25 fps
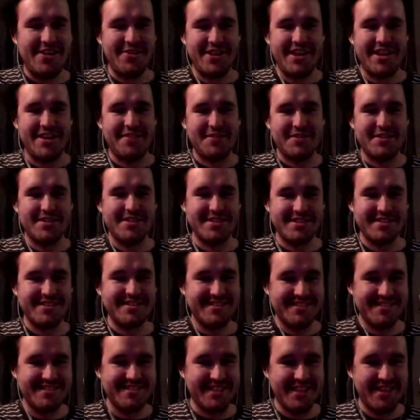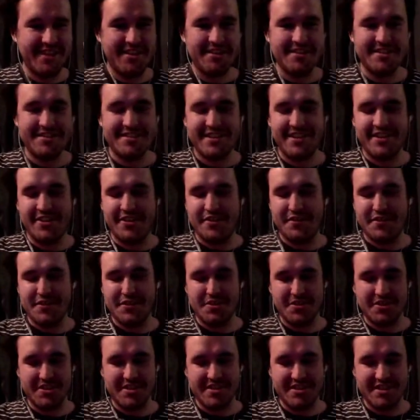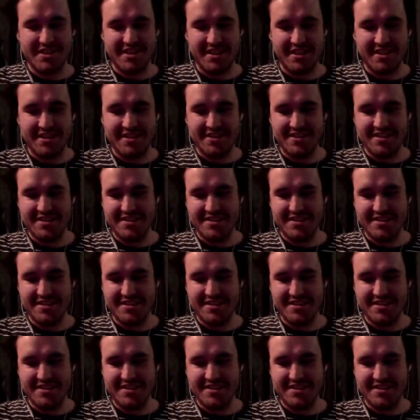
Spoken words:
I would have to, yeah, I would have to look into that.